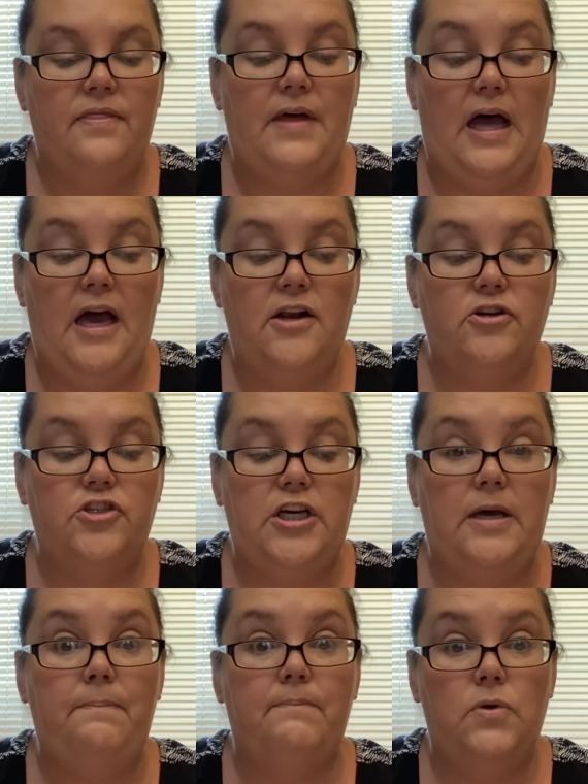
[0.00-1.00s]
The
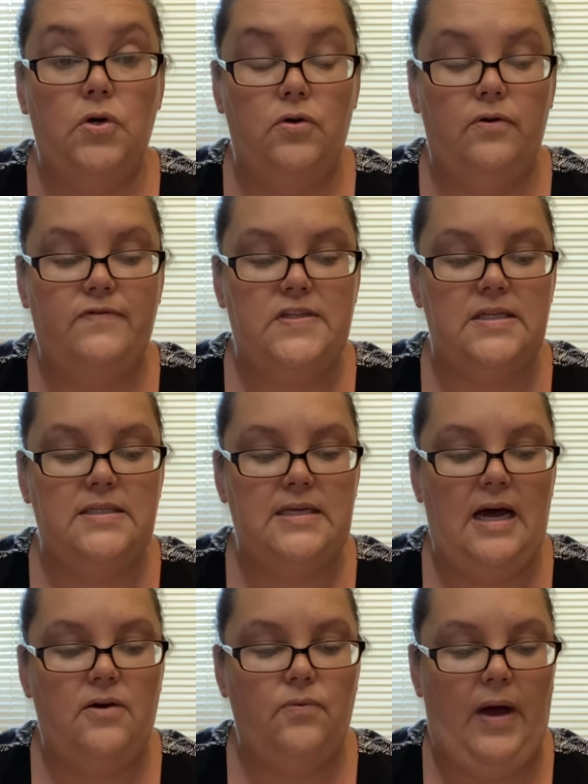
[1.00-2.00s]
energy moves as
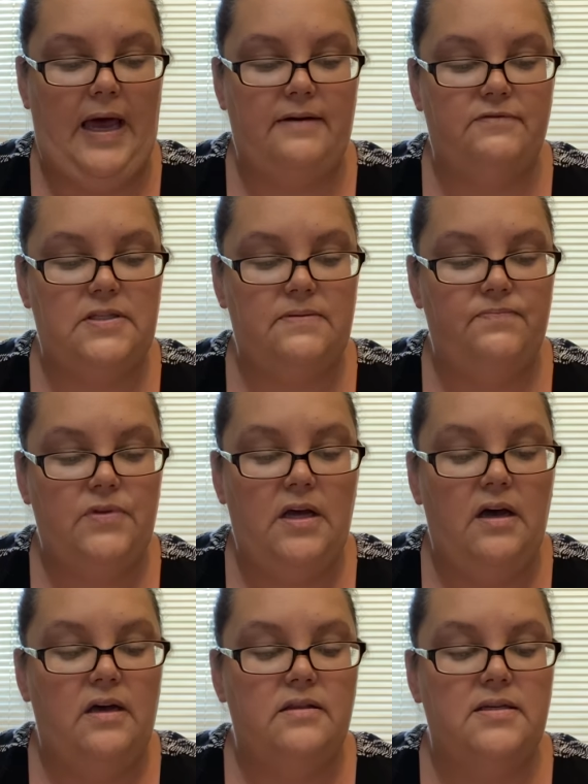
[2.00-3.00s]
sound waves.
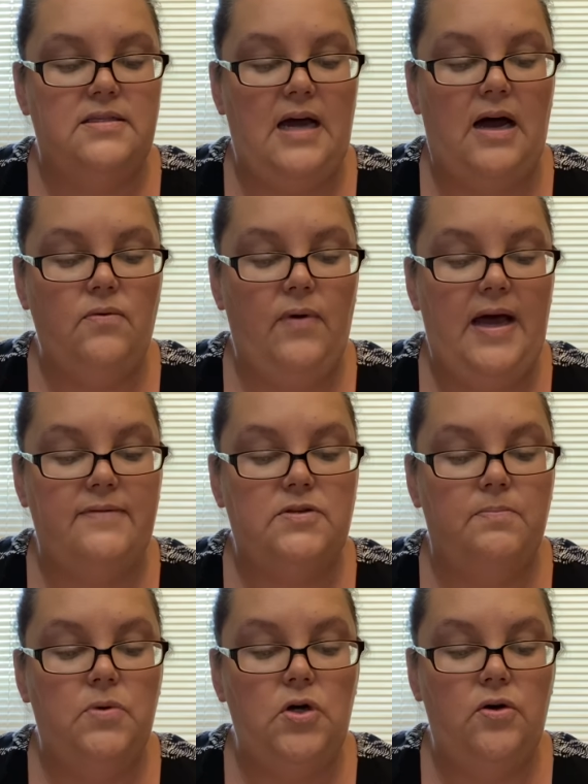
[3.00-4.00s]
The sound waves
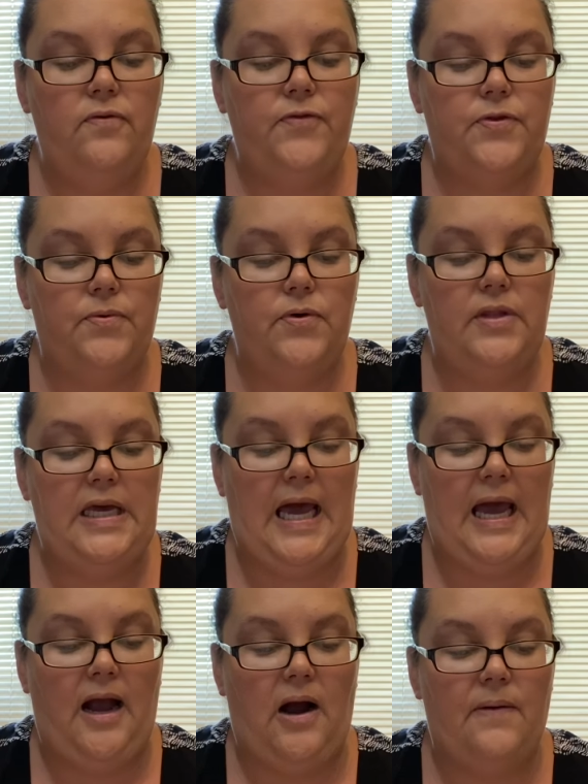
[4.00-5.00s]
move through the
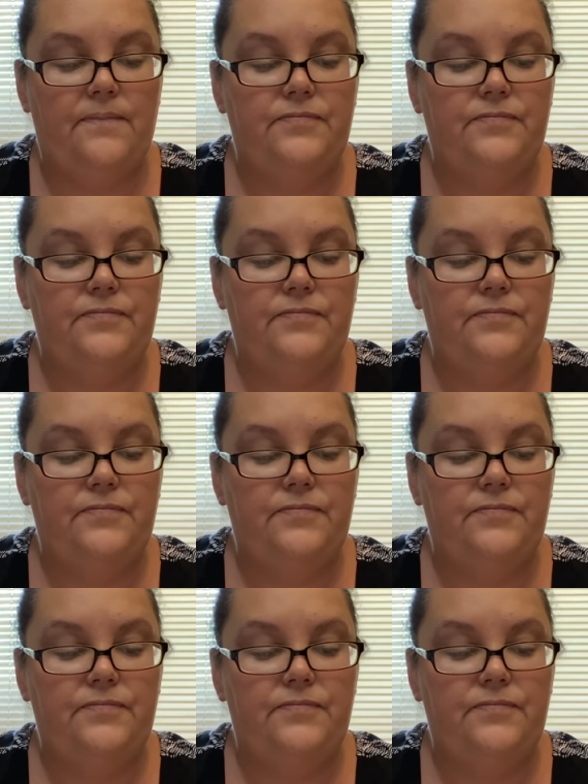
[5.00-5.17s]
air.